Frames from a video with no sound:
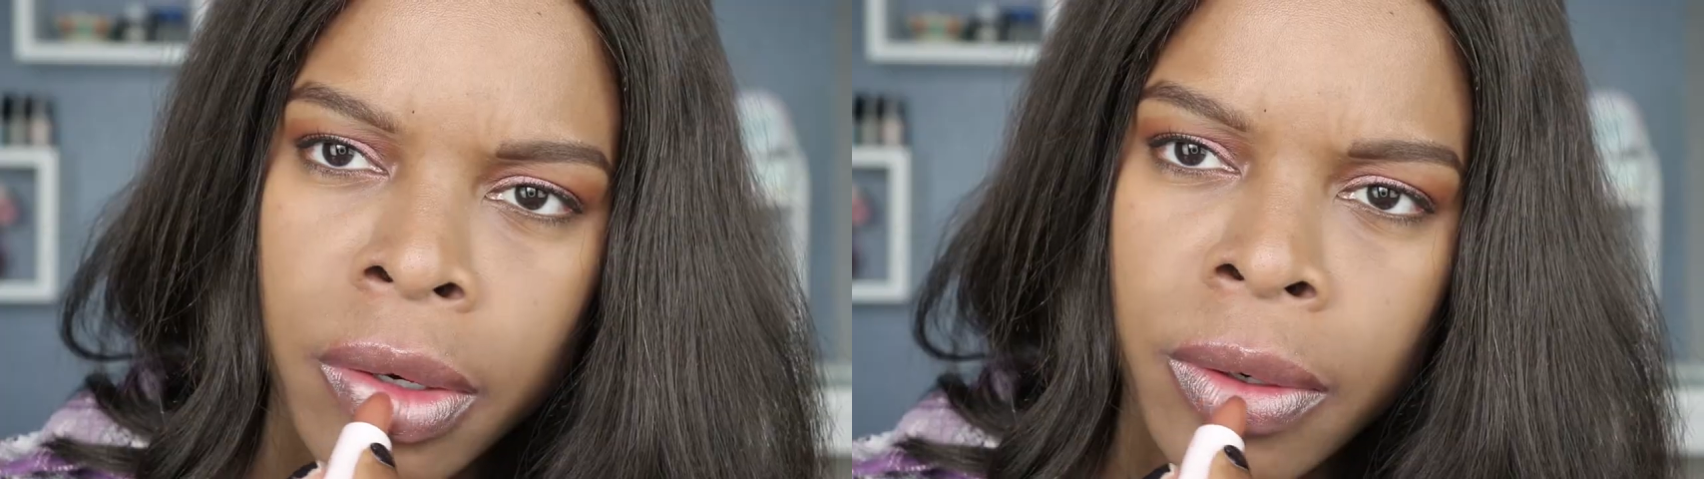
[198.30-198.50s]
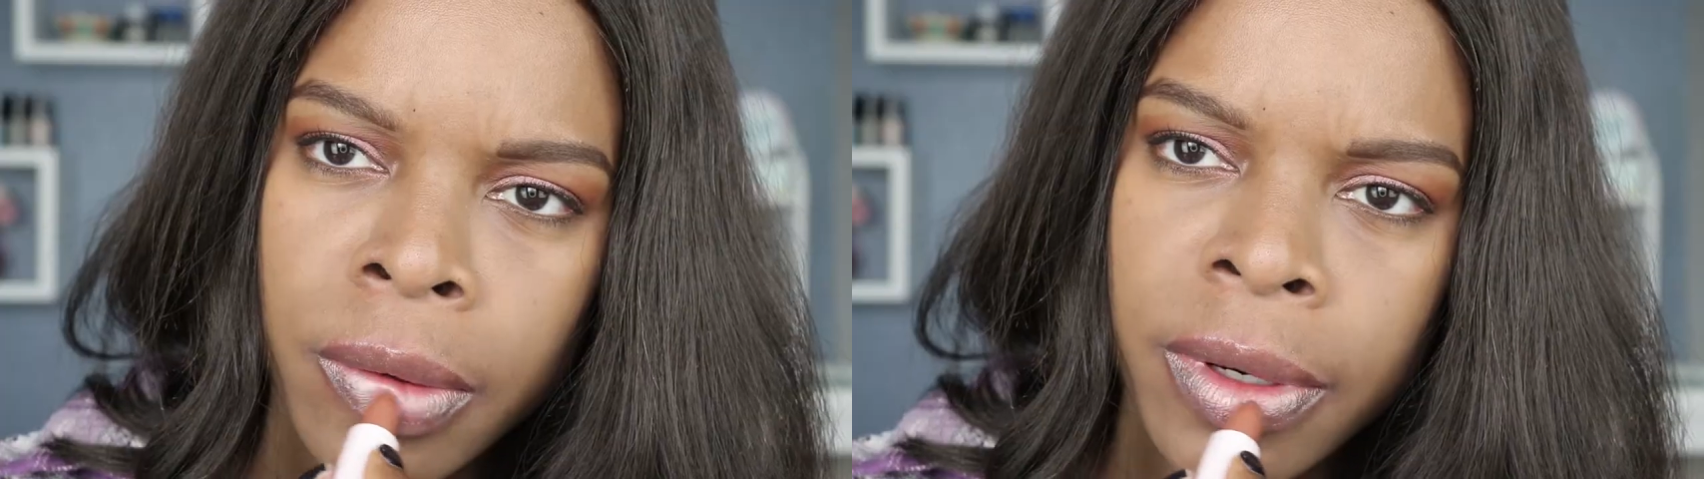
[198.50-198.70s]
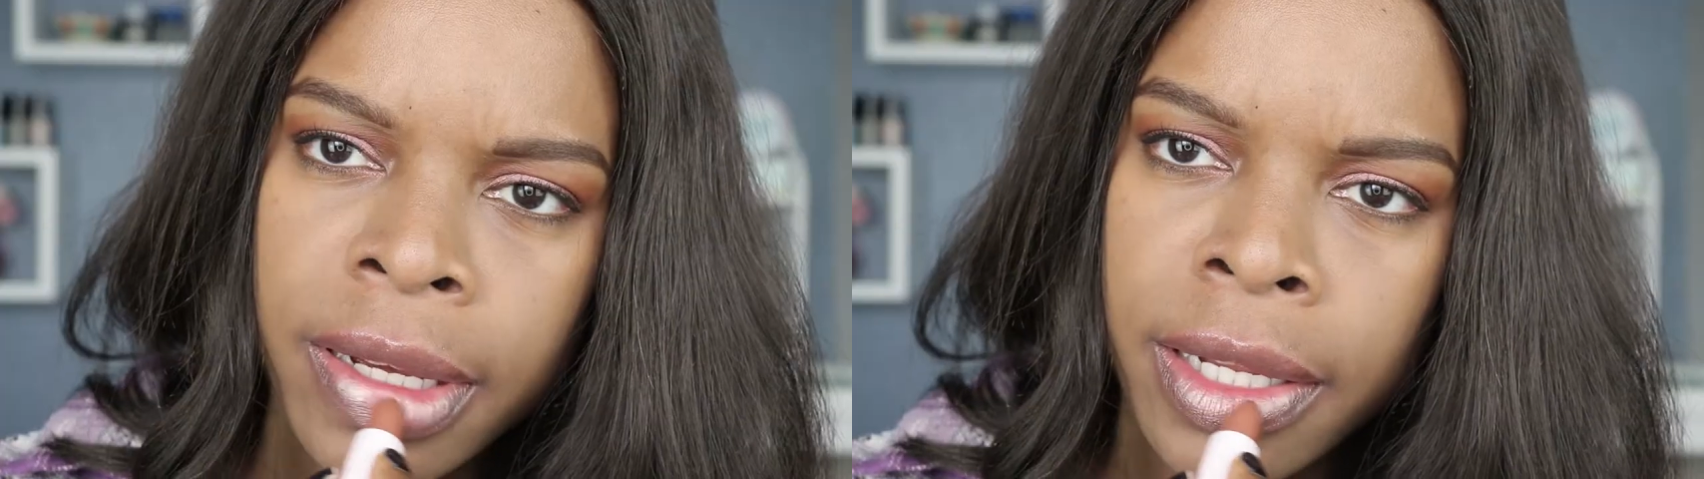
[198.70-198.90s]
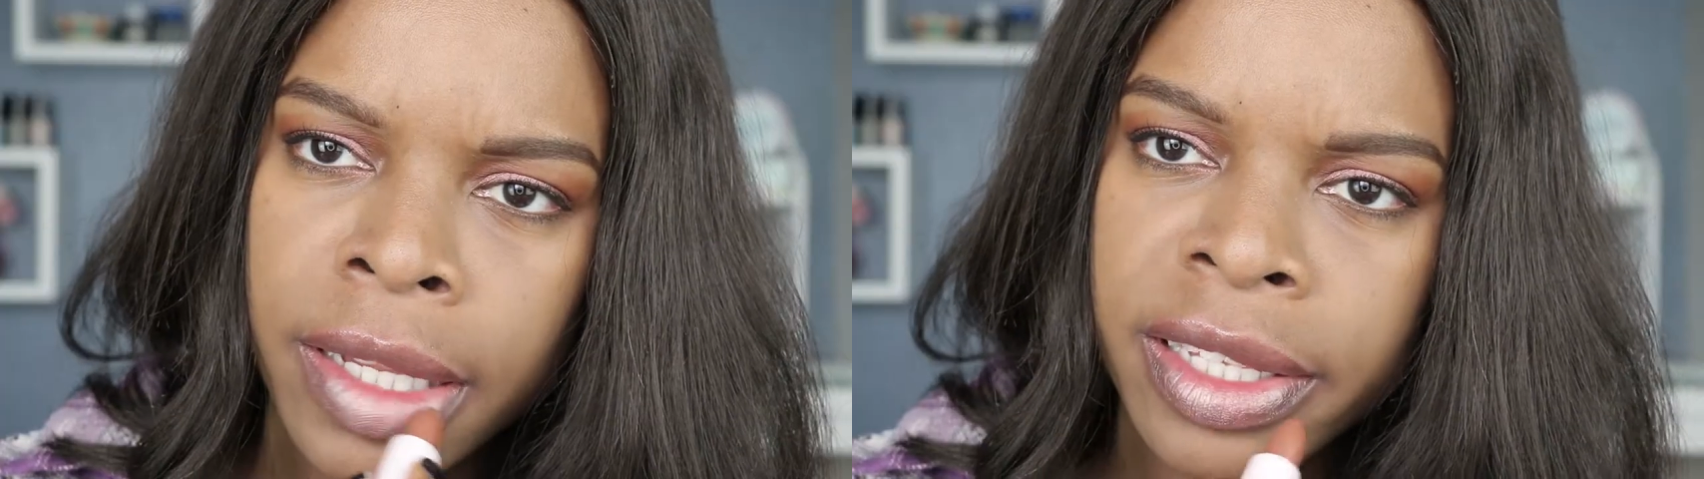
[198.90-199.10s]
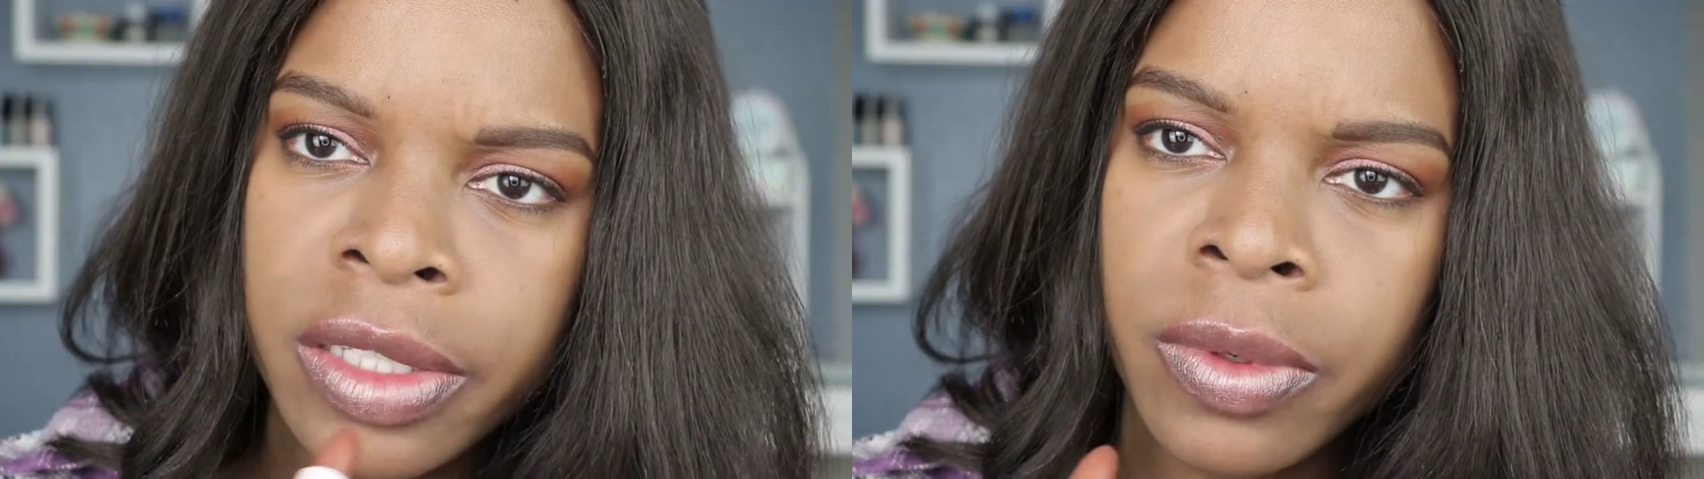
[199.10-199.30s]

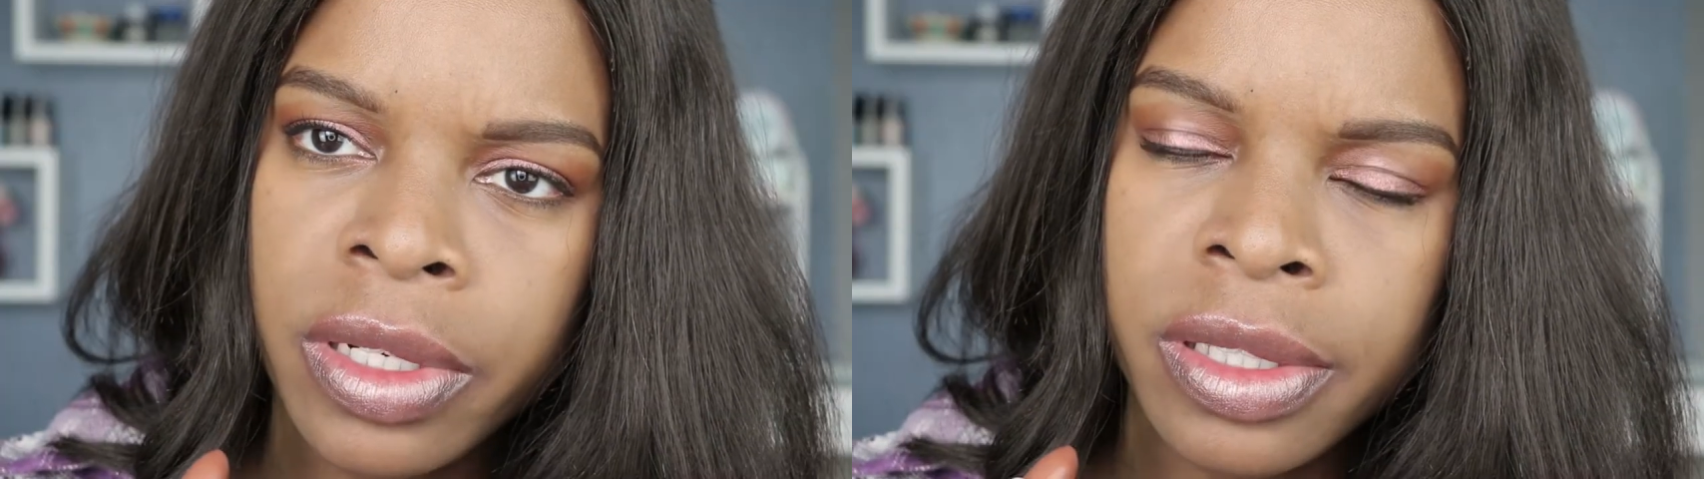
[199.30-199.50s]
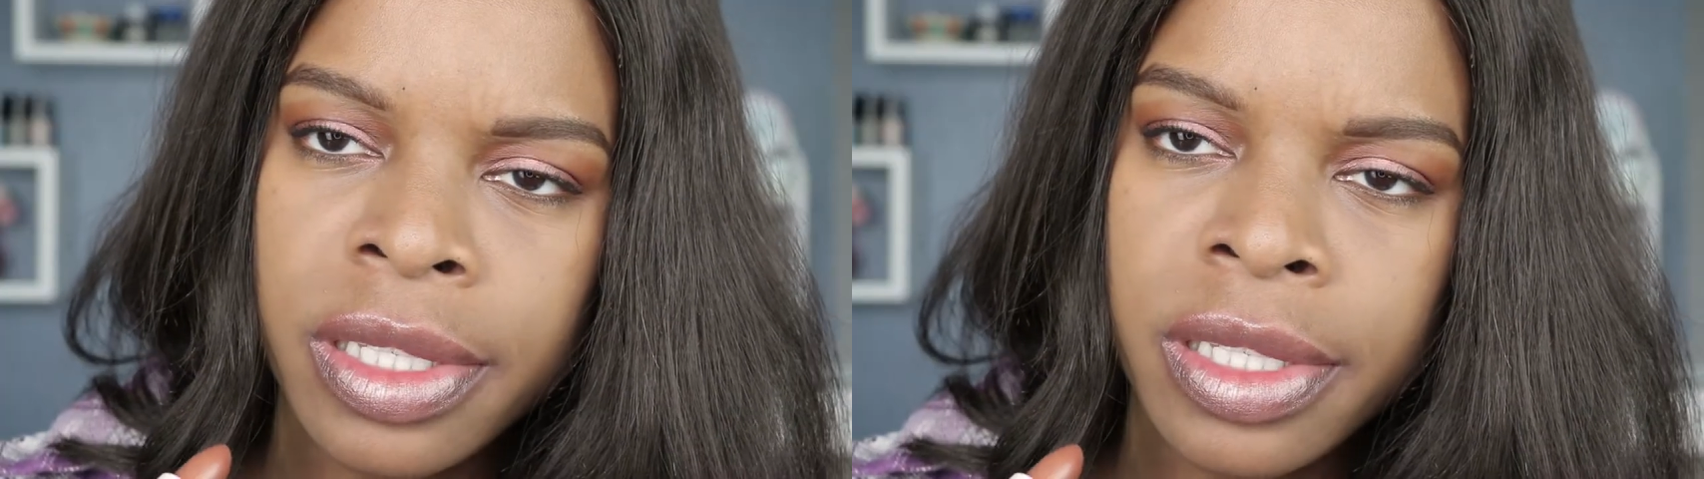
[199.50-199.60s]
Well, this one is